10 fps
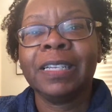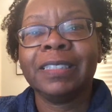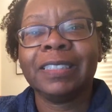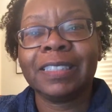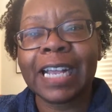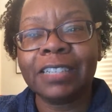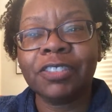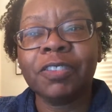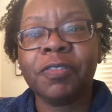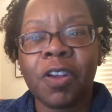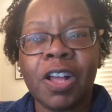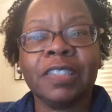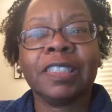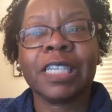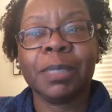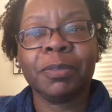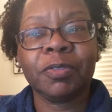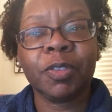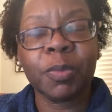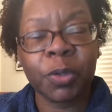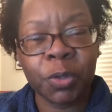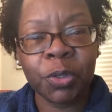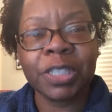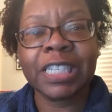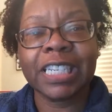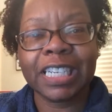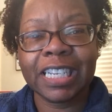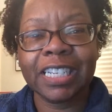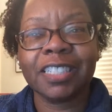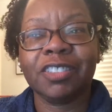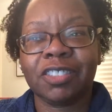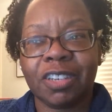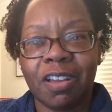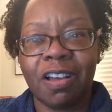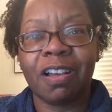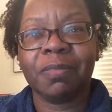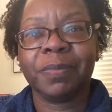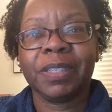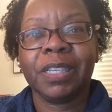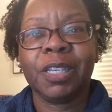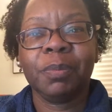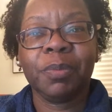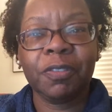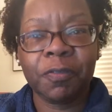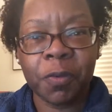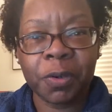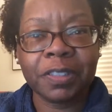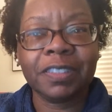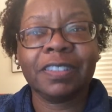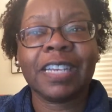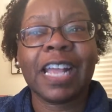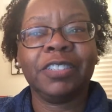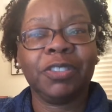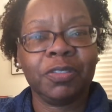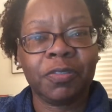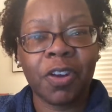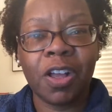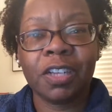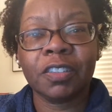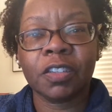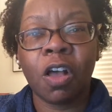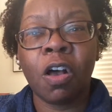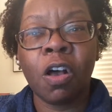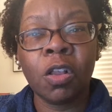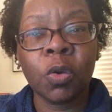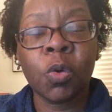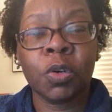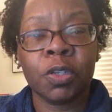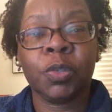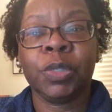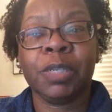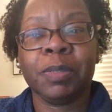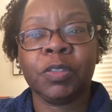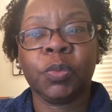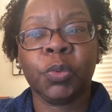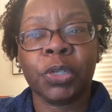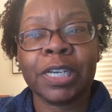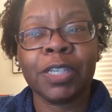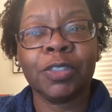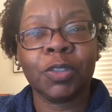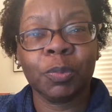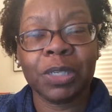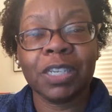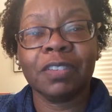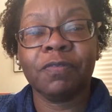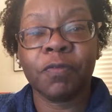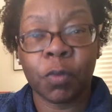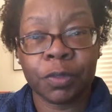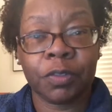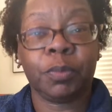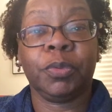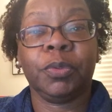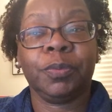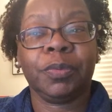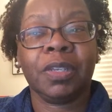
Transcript: The statute of frauds comes from early English law. Before the statute of frauds, all oral agreements were held to be enforceable.